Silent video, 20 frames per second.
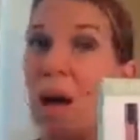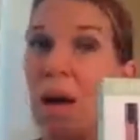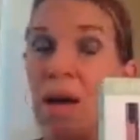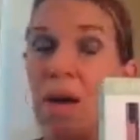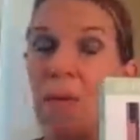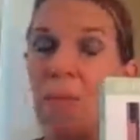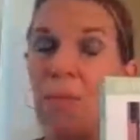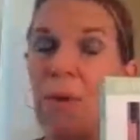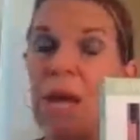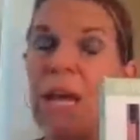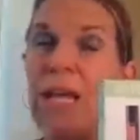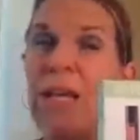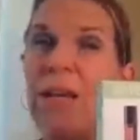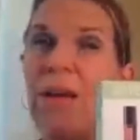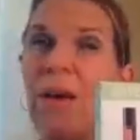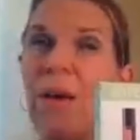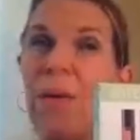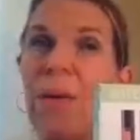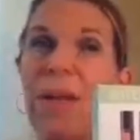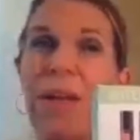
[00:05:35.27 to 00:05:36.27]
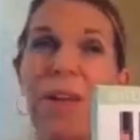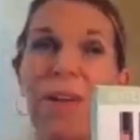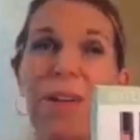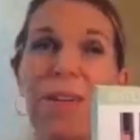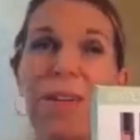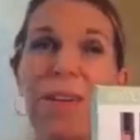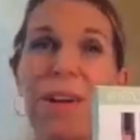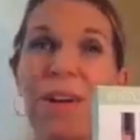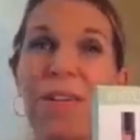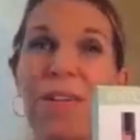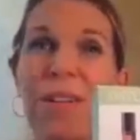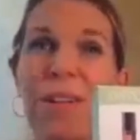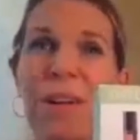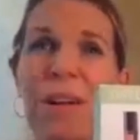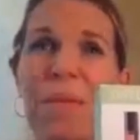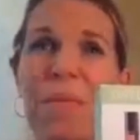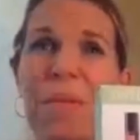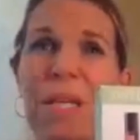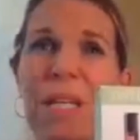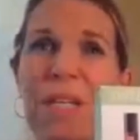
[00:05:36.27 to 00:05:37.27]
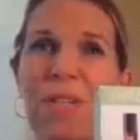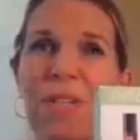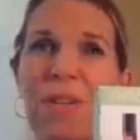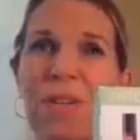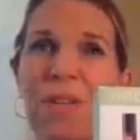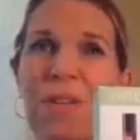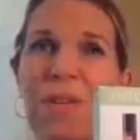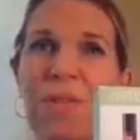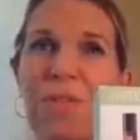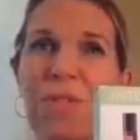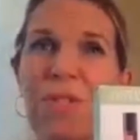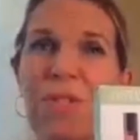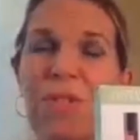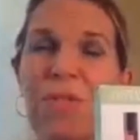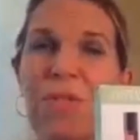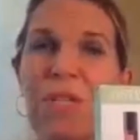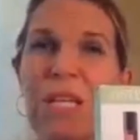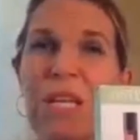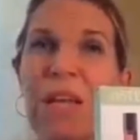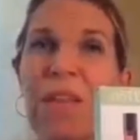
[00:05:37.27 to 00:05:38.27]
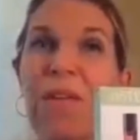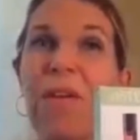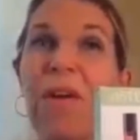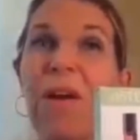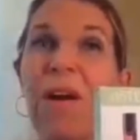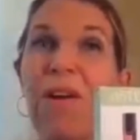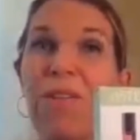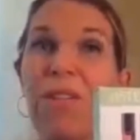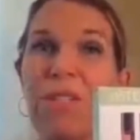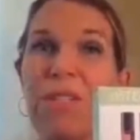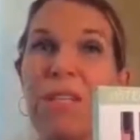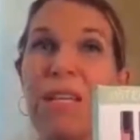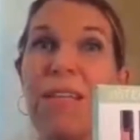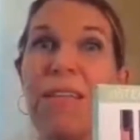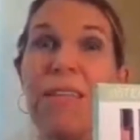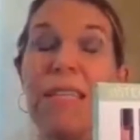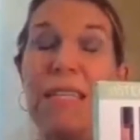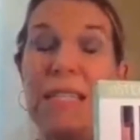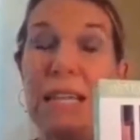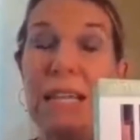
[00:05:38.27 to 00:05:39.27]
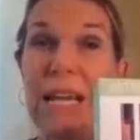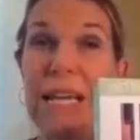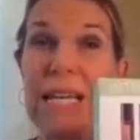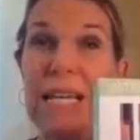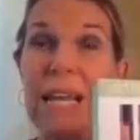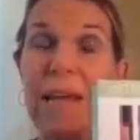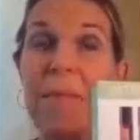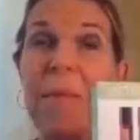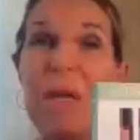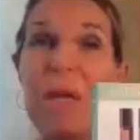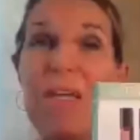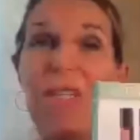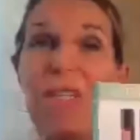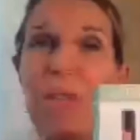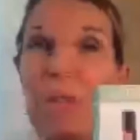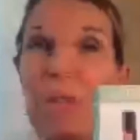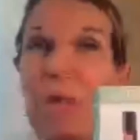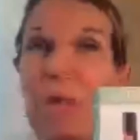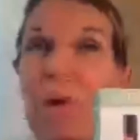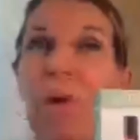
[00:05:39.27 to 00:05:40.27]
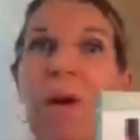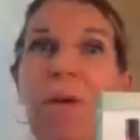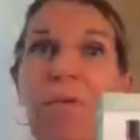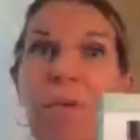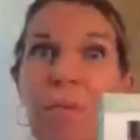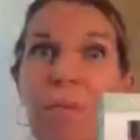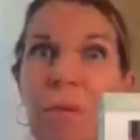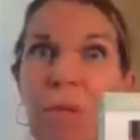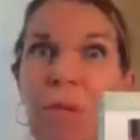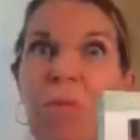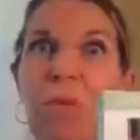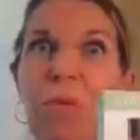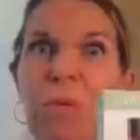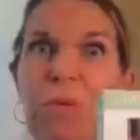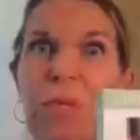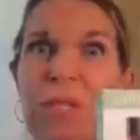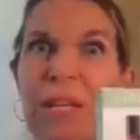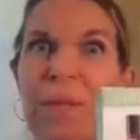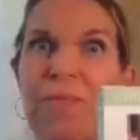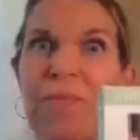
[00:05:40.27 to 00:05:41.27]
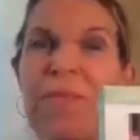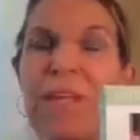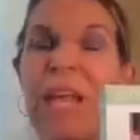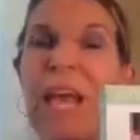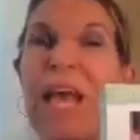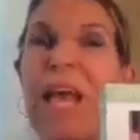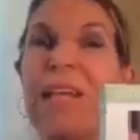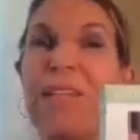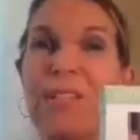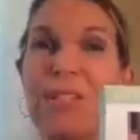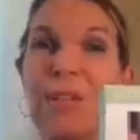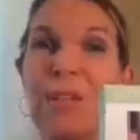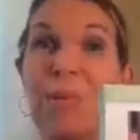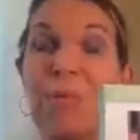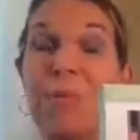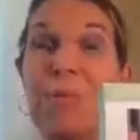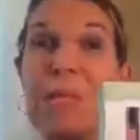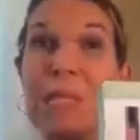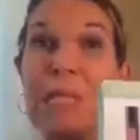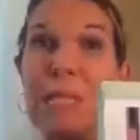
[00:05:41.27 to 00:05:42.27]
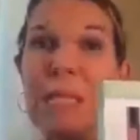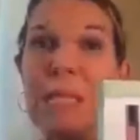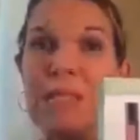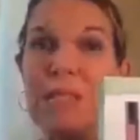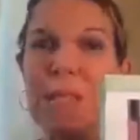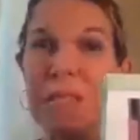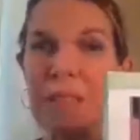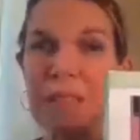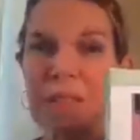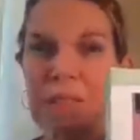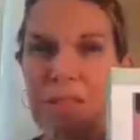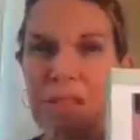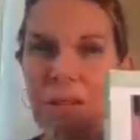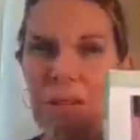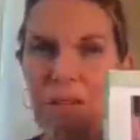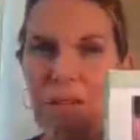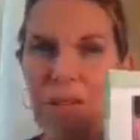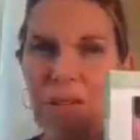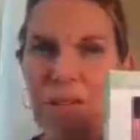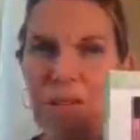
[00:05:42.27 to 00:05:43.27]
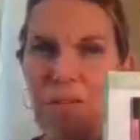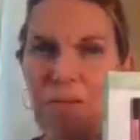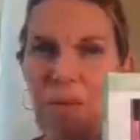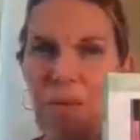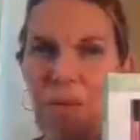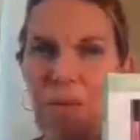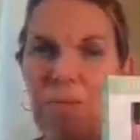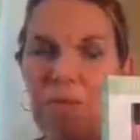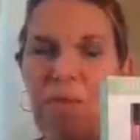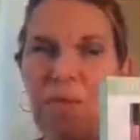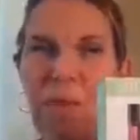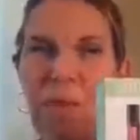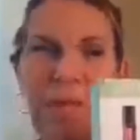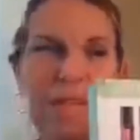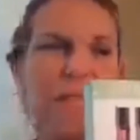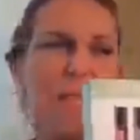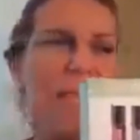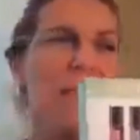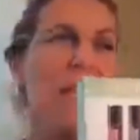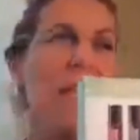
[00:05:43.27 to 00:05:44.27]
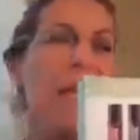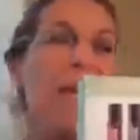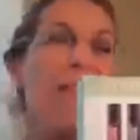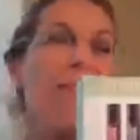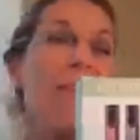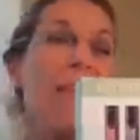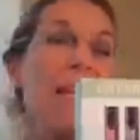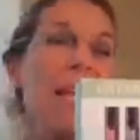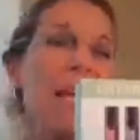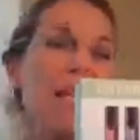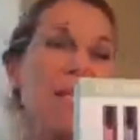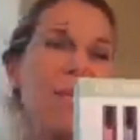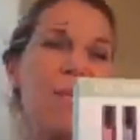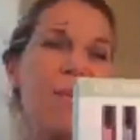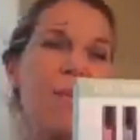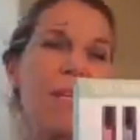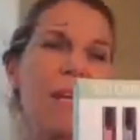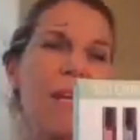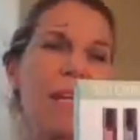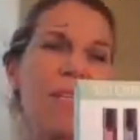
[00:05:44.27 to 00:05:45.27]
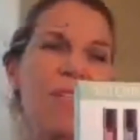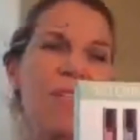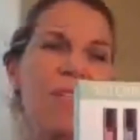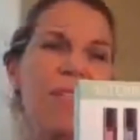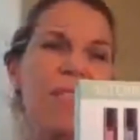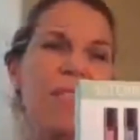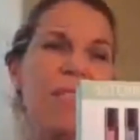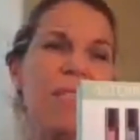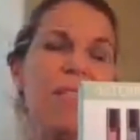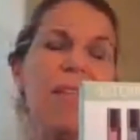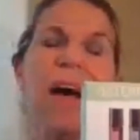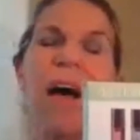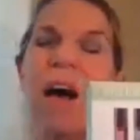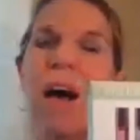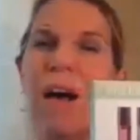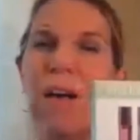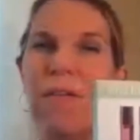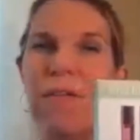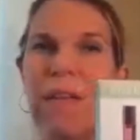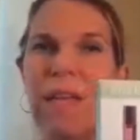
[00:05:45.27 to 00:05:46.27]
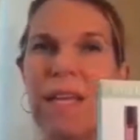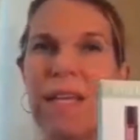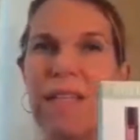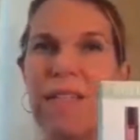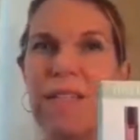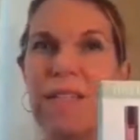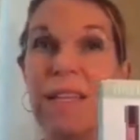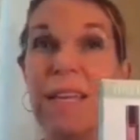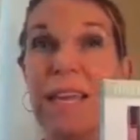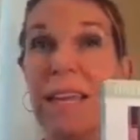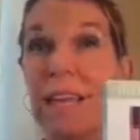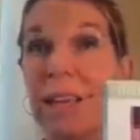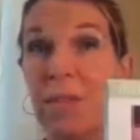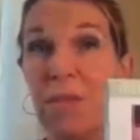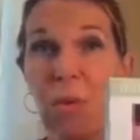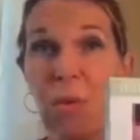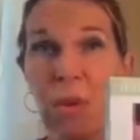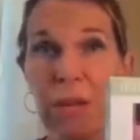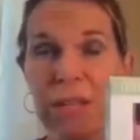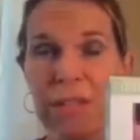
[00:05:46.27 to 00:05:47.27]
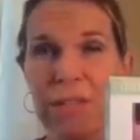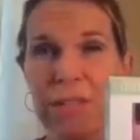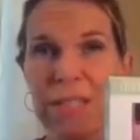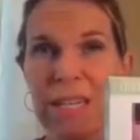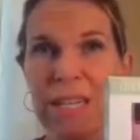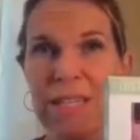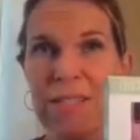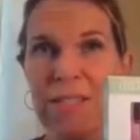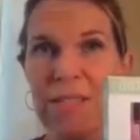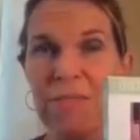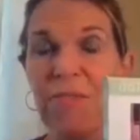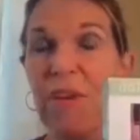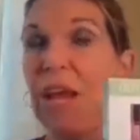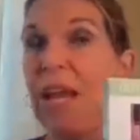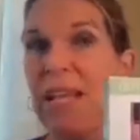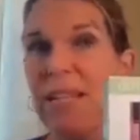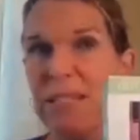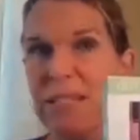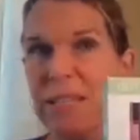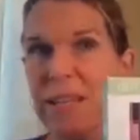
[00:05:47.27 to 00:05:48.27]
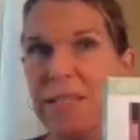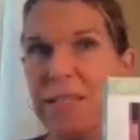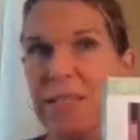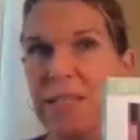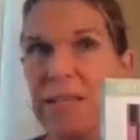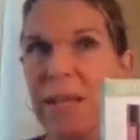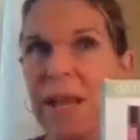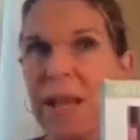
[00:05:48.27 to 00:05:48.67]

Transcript: Oregano and On Guard, the combination of those two together are just like the dynamic duo of immune boosting. And so please consider those for this. The next one that I just love is the king of oils. It's frankincense.